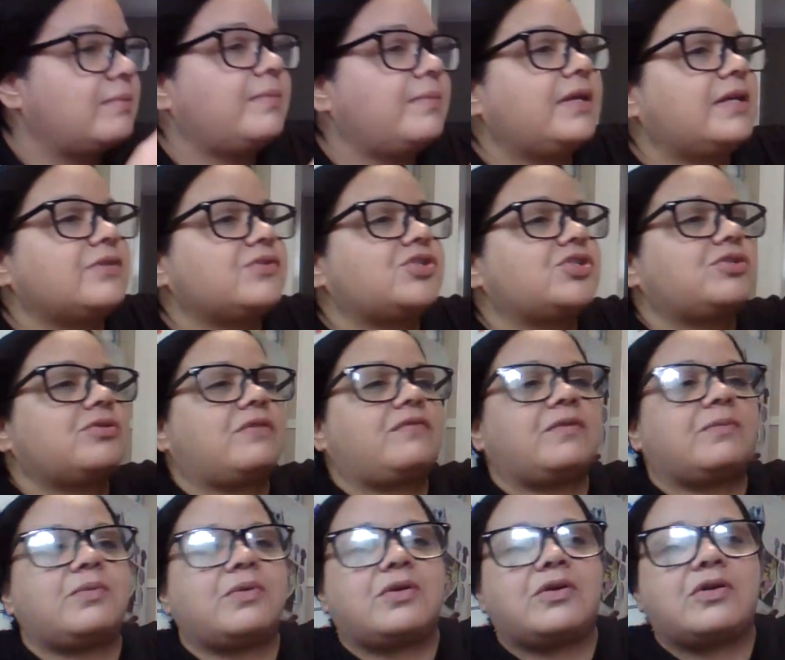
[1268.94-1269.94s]
I'm not sure if
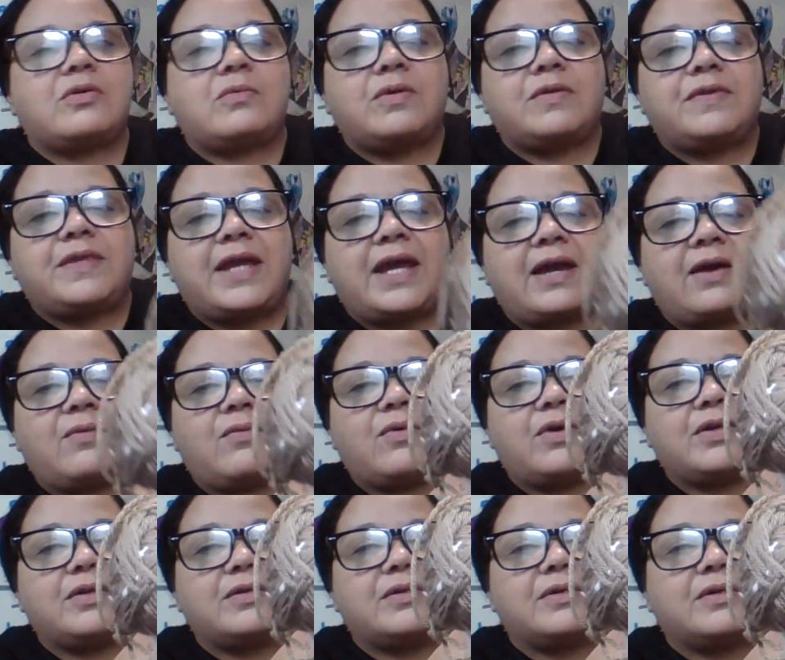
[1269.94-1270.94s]
it would go with that
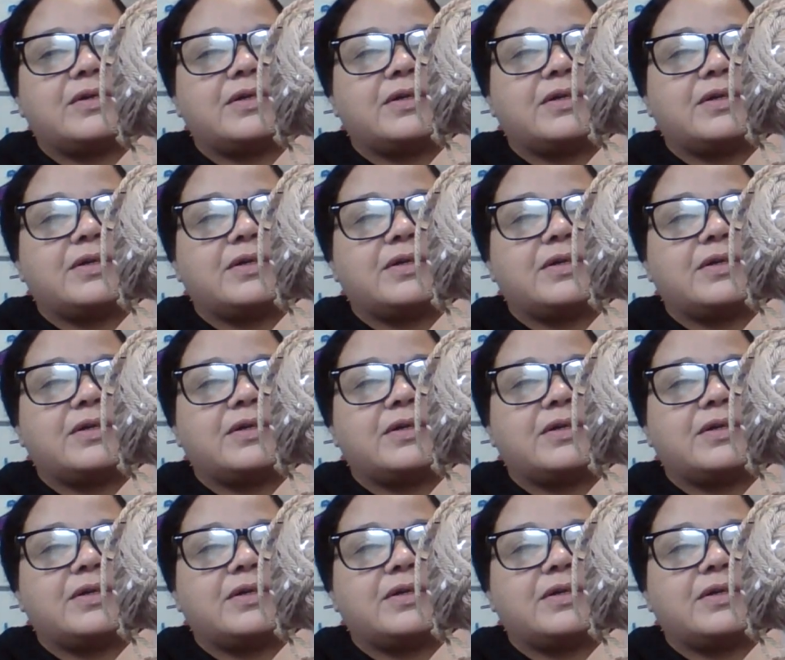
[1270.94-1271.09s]
one,